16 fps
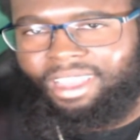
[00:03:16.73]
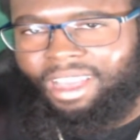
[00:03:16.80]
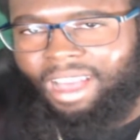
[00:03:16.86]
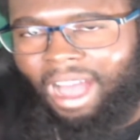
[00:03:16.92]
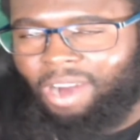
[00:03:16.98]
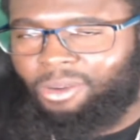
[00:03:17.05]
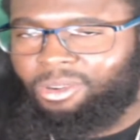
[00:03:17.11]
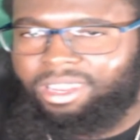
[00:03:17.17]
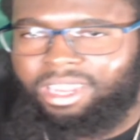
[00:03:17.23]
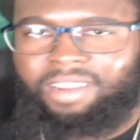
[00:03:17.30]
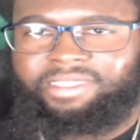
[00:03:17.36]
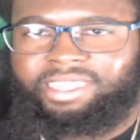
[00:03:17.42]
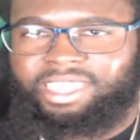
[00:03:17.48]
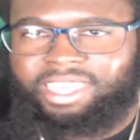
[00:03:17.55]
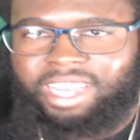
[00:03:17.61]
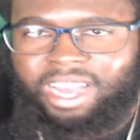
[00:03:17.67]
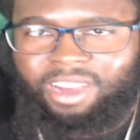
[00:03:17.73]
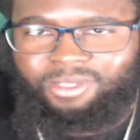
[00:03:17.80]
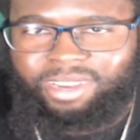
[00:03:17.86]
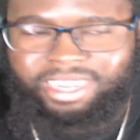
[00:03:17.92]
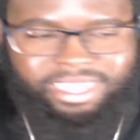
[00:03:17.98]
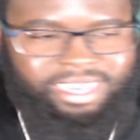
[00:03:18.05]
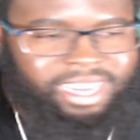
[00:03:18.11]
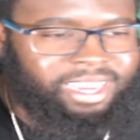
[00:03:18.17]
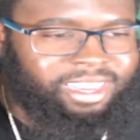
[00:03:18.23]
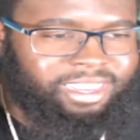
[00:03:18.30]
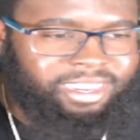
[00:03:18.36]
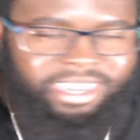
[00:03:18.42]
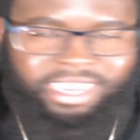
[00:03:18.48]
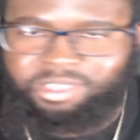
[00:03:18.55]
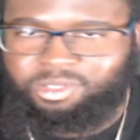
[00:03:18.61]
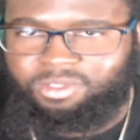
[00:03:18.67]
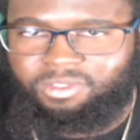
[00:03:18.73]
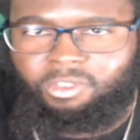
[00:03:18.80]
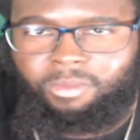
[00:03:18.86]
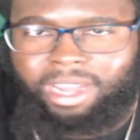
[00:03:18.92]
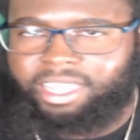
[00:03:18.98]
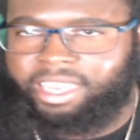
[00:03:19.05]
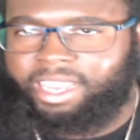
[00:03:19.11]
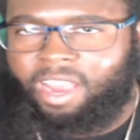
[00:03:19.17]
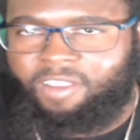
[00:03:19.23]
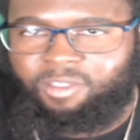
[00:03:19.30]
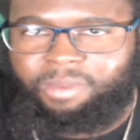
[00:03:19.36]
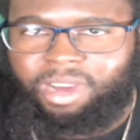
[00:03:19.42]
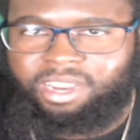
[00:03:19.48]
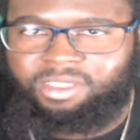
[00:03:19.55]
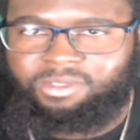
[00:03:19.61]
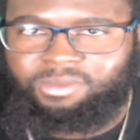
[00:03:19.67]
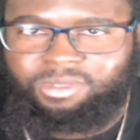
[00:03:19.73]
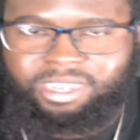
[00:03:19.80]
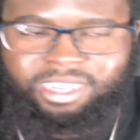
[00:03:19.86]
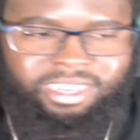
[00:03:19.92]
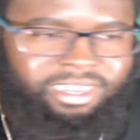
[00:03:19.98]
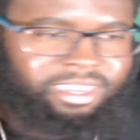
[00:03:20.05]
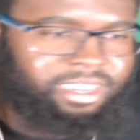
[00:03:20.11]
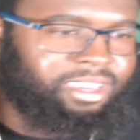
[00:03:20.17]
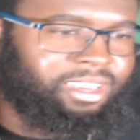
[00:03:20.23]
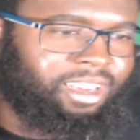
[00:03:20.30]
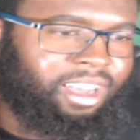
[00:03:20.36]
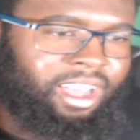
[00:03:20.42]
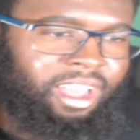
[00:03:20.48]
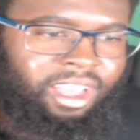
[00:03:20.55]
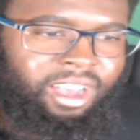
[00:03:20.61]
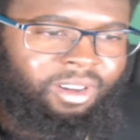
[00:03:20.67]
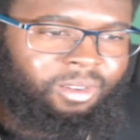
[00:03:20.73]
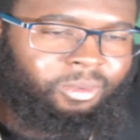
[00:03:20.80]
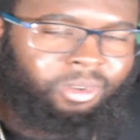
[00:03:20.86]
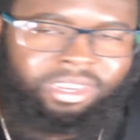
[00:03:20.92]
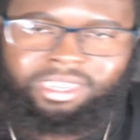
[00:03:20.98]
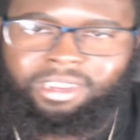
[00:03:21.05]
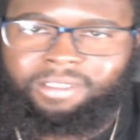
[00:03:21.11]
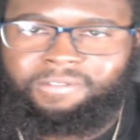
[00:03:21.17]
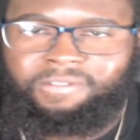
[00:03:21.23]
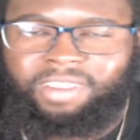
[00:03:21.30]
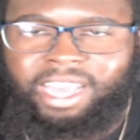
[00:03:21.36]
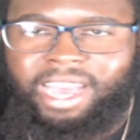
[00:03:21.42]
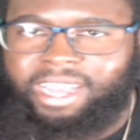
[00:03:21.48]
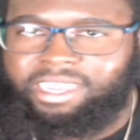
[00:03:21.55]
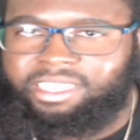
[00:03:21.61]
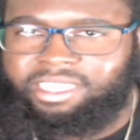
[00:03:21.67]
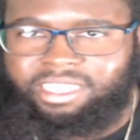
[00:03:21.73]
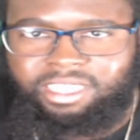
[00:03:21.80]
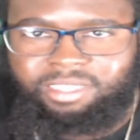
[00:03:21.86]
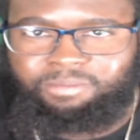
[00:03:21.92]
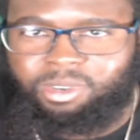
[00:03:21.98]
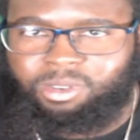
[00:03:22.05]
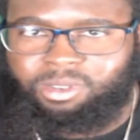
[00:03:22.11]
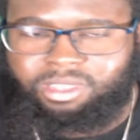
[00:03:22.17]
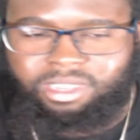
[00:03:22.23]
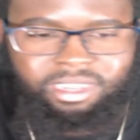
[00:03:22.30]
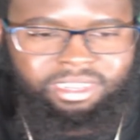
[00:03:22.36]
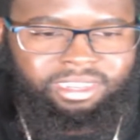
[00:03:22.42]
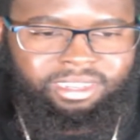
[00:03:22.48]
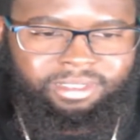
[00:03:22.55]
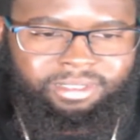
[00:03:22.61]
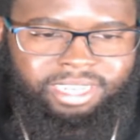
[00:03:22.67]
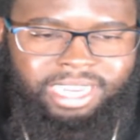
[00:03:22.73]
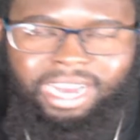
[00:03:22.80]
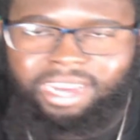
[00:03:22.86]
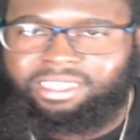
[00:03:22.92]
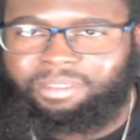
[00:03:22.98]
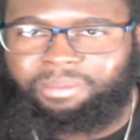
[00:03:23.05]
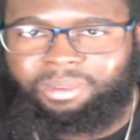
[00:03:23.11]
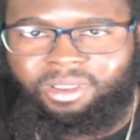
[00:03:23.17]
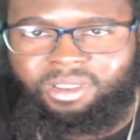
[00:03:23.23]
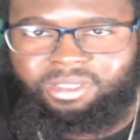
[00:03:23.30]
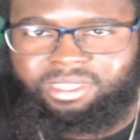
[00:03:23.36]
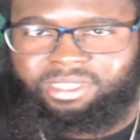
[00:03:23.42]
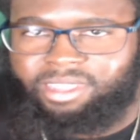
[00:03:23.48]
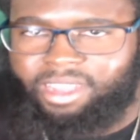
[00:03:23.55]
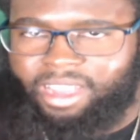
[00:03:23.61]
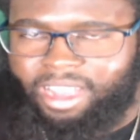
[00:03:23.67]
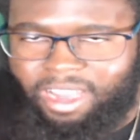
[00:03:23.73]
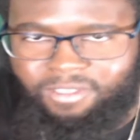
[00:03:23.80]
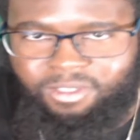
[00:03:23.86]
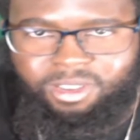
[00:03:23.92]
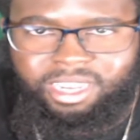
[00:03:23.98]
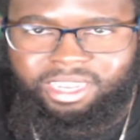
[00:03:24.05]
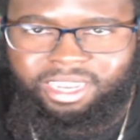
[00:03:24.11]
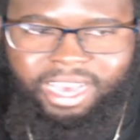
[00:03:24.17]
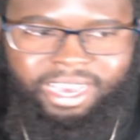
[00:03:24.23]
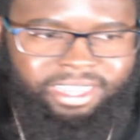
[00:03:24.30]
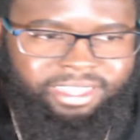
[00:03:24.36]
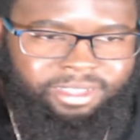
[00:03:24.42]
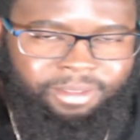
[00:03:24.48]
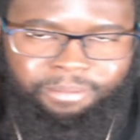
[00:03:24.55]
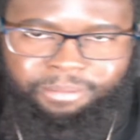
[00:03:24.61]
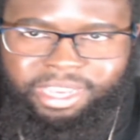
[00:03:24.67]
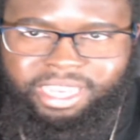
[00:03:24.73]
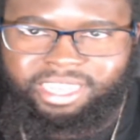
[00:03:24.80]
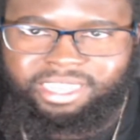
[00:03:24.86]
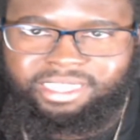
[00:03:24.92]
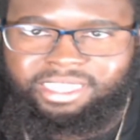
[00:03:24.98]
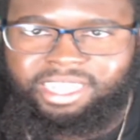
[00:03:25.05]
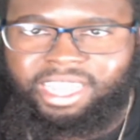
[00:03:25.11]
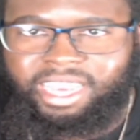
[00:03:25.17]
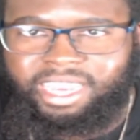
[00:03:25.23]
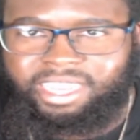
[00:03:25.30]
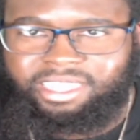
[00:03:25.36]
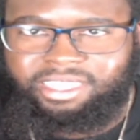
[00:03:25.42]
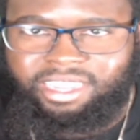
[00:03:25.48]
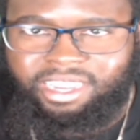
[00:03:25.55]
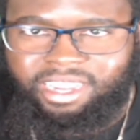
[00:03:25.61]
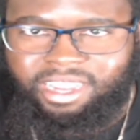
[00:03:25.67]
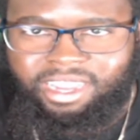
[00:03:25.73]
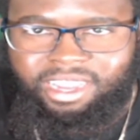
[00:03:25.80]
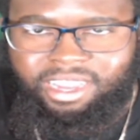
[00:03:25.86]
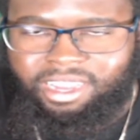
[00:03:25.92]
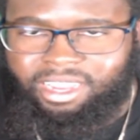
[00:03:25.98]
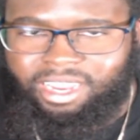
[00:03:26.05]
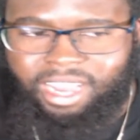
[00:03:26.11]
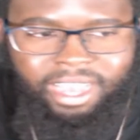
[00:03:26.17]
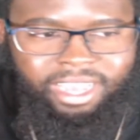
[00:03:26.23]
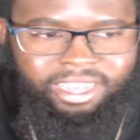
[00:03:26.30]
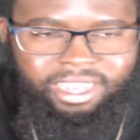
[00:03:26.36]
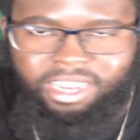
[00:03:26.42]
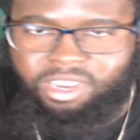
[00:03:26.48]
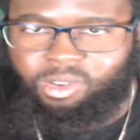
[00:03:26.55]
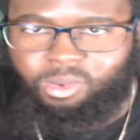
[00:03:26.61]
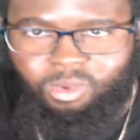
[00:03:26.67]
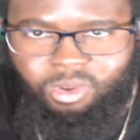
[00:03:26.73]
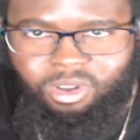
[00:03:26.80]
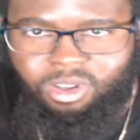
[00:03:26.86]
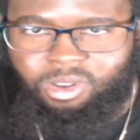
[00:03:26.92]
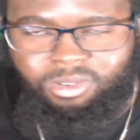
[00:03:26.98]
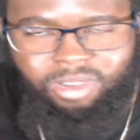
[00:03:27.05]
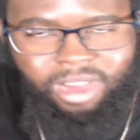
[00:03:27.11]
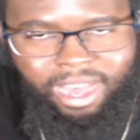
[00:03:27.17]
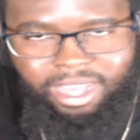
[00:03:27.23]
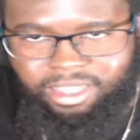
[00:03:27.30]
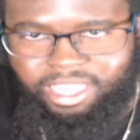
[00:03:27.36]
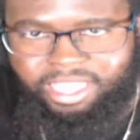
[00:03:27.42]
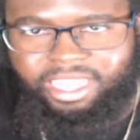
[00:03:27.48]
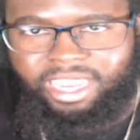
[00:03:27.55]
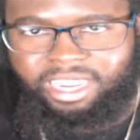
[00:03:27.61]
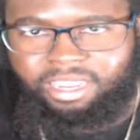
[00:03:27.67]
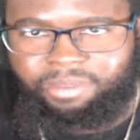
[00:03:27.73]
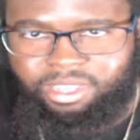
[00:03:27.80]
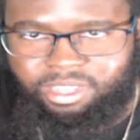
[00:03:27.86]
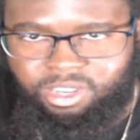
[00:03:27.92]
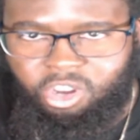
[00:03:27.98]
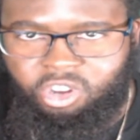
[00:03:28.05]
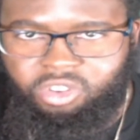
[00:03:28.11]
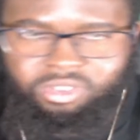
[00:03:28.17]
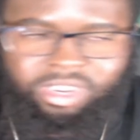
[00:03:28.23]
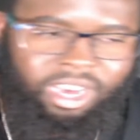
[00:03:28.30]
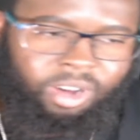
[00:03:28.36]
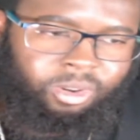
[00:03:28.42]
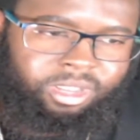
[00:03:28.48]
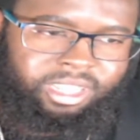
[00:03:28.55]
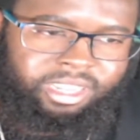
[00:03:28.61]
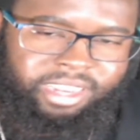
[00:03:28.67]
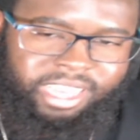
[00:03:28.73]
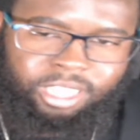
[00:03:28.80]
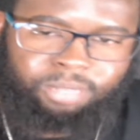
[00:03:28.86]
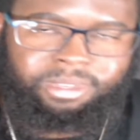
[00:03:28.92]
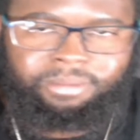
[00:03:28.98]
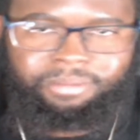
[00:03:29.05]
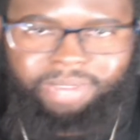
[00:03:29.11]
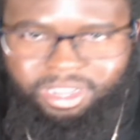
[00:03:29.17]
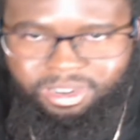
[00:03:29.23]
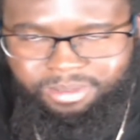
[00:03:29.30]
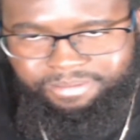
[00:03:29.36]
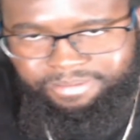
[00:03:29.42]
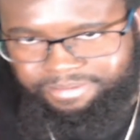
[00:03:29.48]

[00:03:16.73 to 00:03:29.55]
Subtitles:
I would love to see Kyrie in like a Knicks uniform. I think everybody would. One of the flashiest, most talented players ever in like the biggest stage like in the world. I think that'd be dope. Now, would the Knicks be better